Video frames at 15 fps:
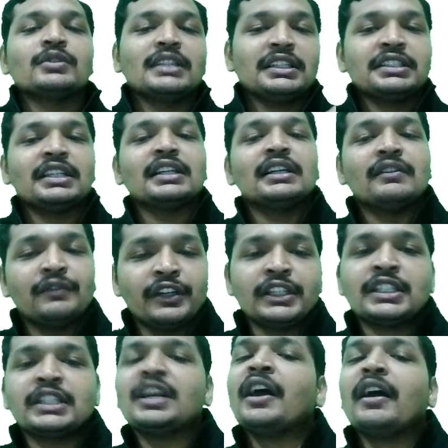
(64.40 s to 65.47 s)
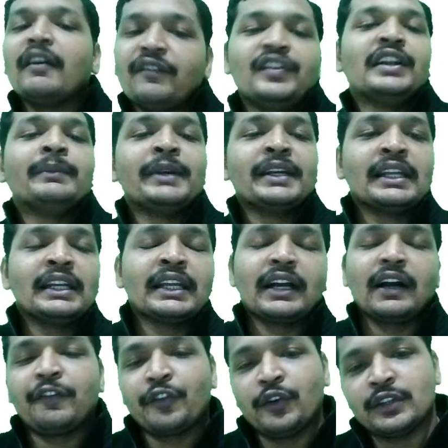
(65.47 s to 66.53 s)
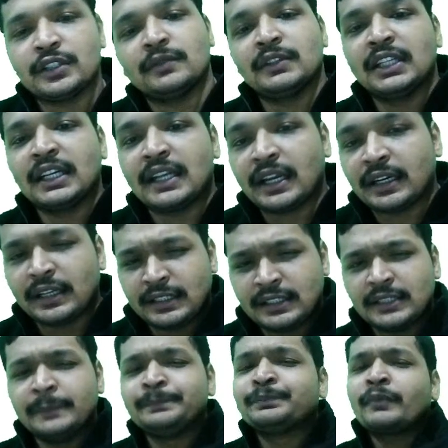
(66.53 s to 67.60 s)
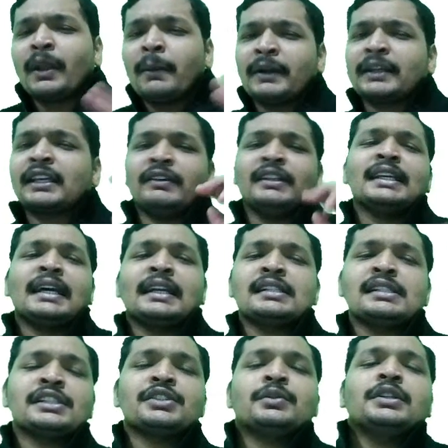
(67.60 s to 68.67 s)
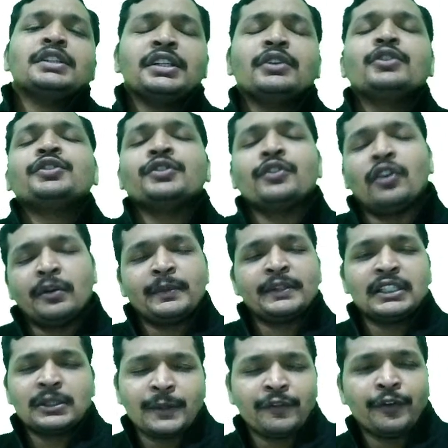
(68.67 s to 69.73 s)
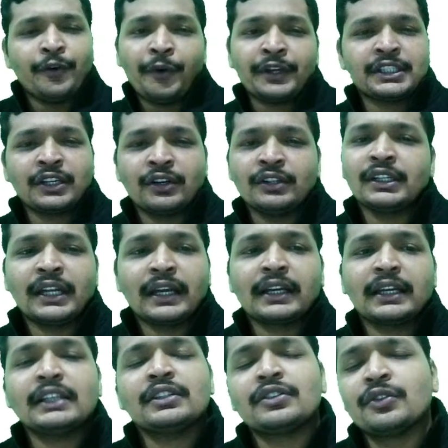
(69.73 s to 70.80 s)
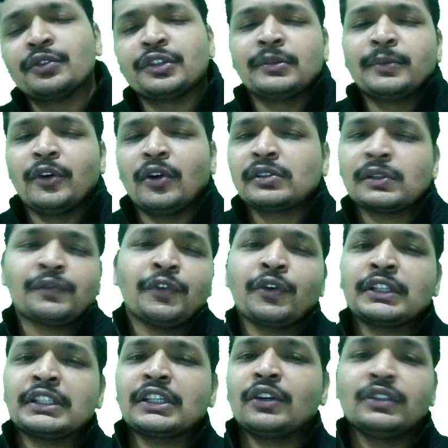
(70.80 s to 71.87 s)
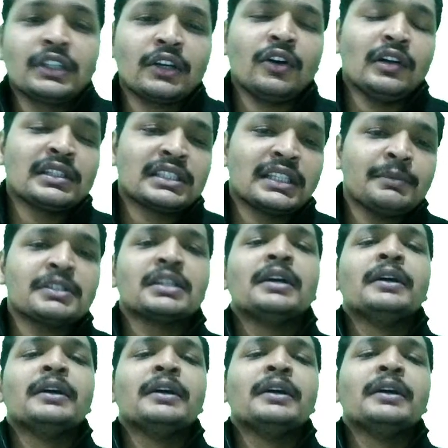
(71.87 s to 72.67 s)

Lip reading: session in which we'll be dealing of course with the techniques. But given the current situation, you should not just be focusing on the techniques, you should be also focusing on the concepts,